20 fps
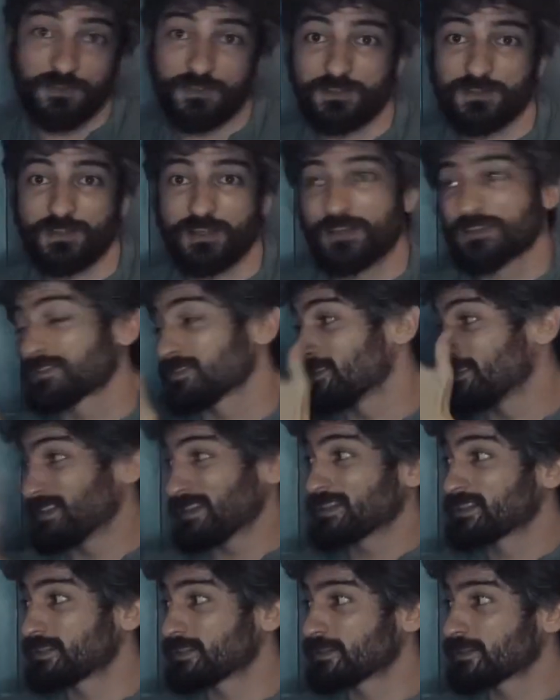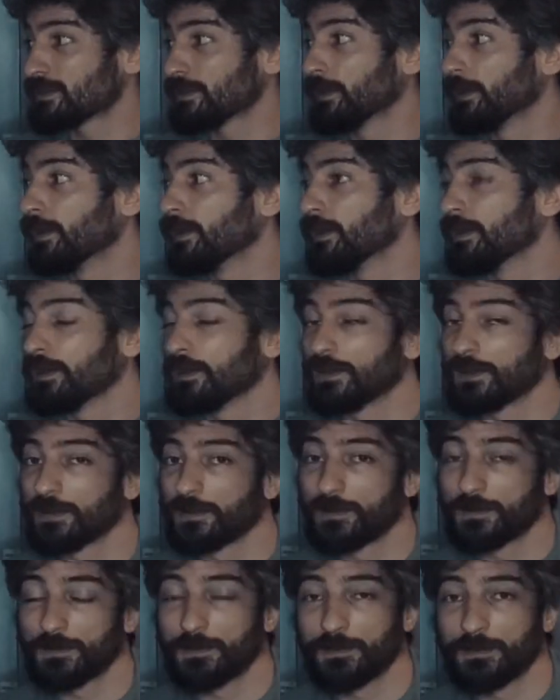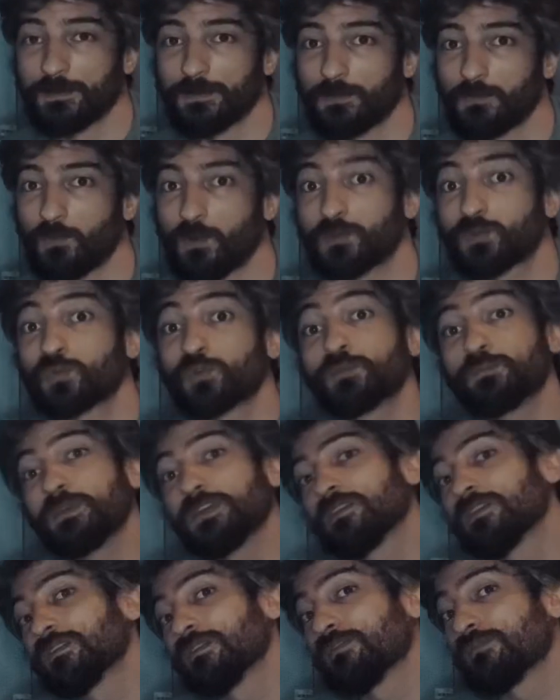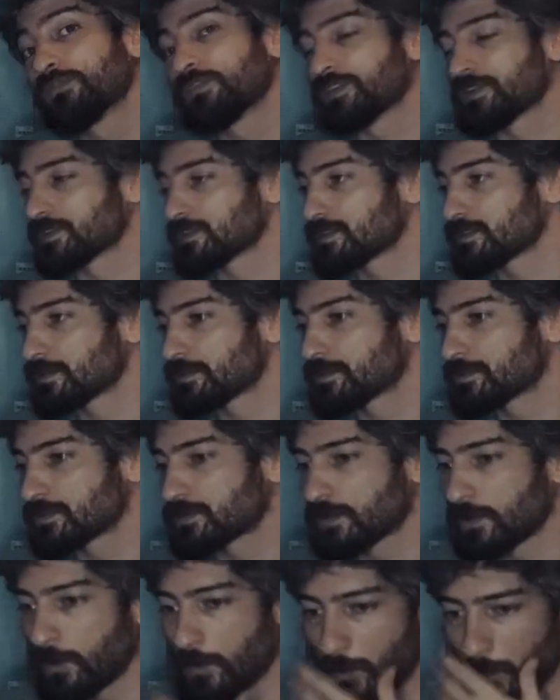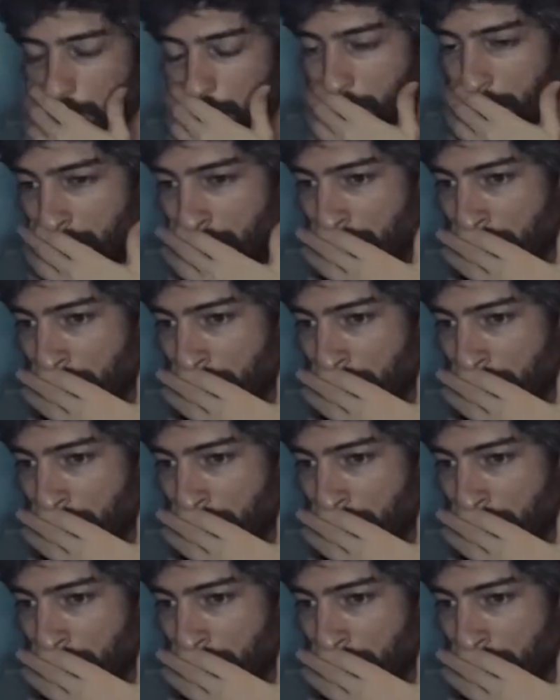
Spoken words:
does this? What could be the difference? So